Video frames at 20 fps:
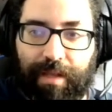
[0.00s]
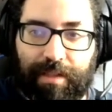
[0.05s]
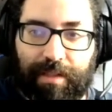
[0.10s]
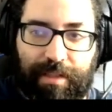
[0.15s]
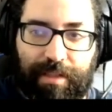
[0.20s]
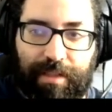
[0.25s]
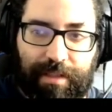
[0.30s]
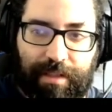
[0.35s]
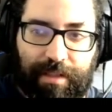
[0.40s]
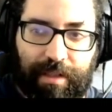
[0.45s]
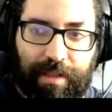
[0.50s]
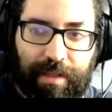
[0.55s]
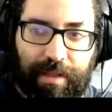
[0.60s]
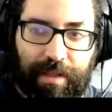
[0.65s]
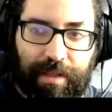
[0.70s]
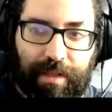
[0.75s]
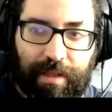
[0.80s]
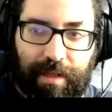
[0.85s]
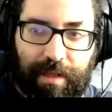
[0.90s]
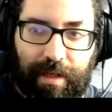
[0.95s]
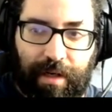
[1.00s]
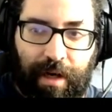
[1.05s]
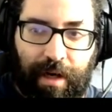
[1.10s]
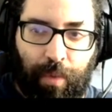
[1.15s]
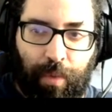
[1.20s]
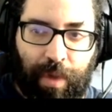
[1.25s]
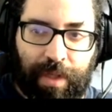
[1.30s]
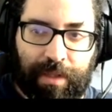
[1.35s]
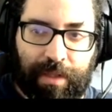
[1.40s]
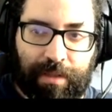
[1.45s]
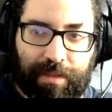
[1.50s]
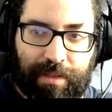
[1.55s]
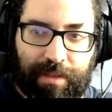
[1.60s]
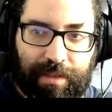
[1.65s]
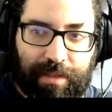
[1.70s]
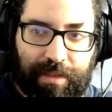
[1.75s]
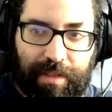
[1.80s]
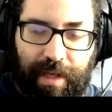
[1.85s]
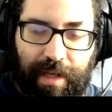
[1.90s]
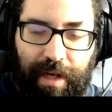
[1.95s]
And since the
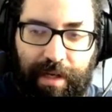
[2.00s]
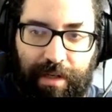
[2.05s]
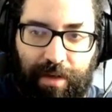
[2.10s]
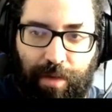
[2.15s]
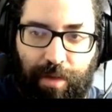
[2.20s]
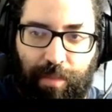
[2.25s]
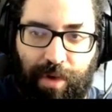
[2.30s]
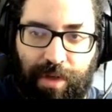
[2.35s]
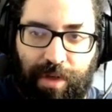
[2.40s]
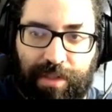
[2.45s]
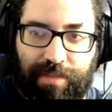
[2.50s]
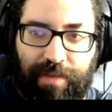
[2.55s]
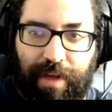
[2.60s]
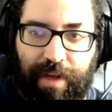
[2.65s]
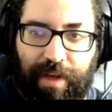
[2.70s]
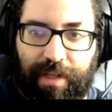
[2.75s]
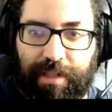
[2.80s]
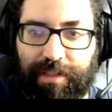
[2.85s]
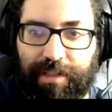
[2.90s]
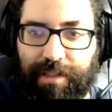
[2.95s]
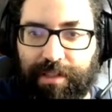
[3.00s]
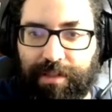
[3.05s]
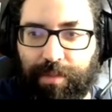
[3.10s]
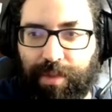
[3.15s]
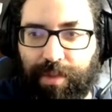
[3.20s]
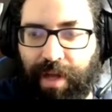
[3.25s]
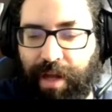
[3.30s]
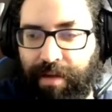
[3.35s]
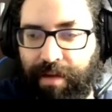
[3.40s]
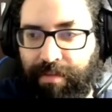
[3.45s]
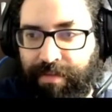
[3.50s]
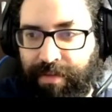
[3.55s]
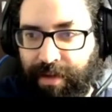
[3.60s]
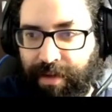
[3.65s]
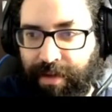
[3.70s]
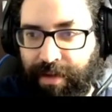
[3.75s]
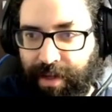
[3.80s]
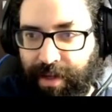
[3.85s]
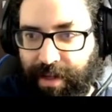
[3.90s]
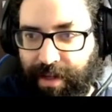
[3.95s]
R1, since the higher cohomology vanishes, we have
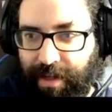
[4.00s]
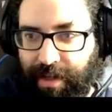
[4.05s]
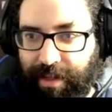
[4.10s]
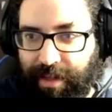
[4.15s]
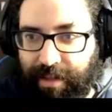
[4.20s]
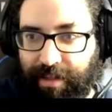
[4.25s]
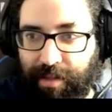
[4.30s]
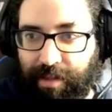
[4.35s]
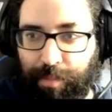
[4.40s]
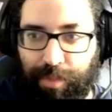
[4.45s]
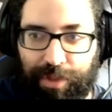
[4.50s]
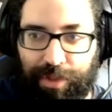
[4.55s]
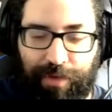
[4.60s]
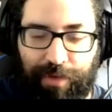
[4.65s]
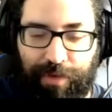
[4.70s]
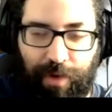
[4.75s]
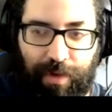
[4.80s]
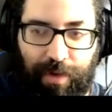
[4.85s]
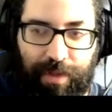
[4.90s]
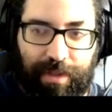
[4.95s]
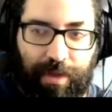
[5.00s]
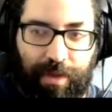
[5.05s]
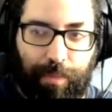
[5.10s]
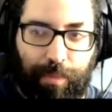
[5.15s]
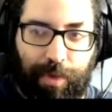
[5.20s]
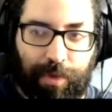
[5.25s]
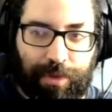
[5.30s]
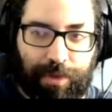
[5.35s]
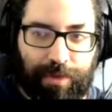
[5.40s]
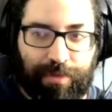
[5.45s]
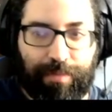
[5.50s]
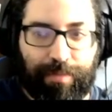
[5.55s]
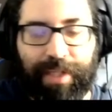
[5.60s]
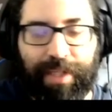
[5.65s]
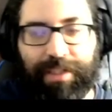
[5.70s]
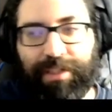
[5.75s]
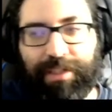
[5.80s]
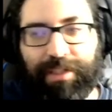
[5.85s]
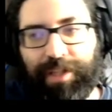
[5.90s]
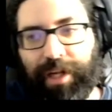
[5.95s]
that the push forward commutes
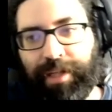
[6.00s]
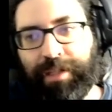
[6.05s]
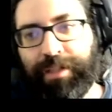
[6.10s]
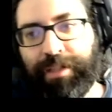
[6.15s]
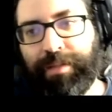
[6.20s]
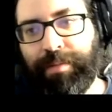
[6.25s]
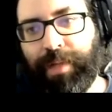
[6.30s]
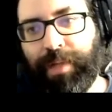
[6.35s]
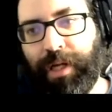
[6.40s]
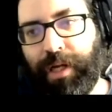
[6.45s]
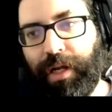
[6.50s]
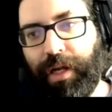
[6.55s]
with base change.